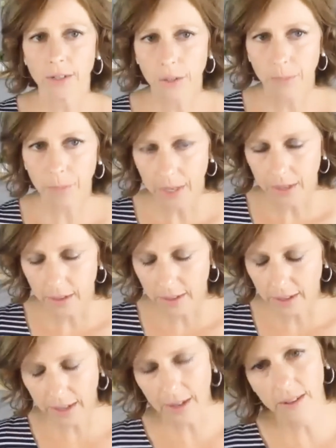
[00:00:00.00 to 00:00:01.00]
Dr. Pike
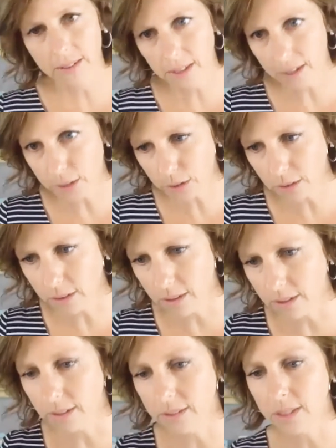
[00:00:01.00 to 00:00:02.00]
and Dr.
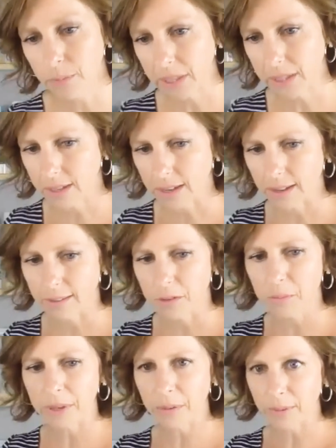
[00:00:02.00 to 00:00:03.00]
Learn on speed
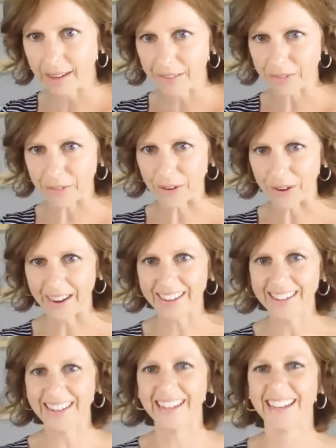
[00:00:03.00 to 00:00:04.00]
dial. Be ready for
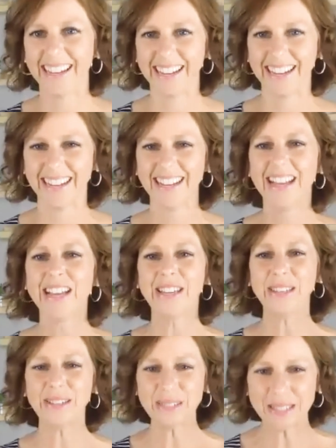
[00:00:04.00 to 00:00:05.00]
it.
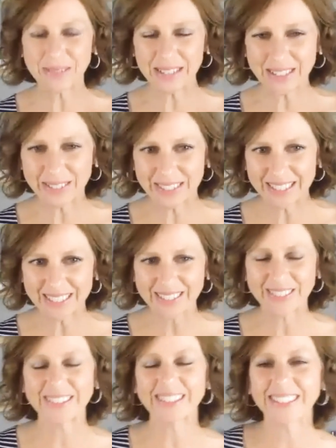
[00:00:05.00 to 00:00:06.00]
Use them as a
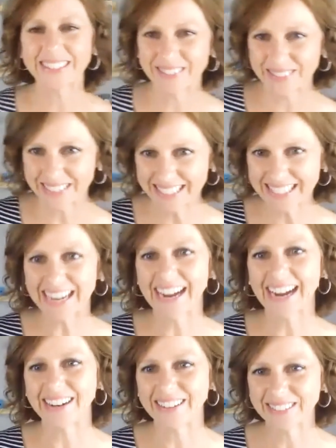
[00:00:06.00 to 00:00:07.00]
resource. Reach
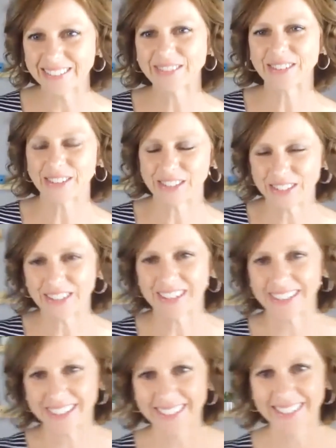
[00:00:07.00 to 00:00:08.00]
out for
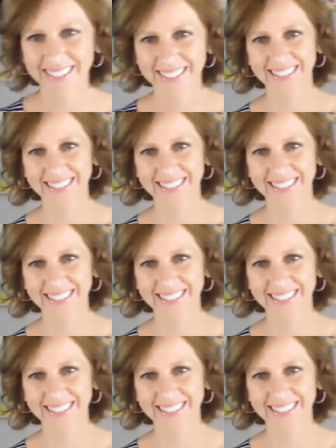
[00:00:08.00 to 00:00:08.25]
sure.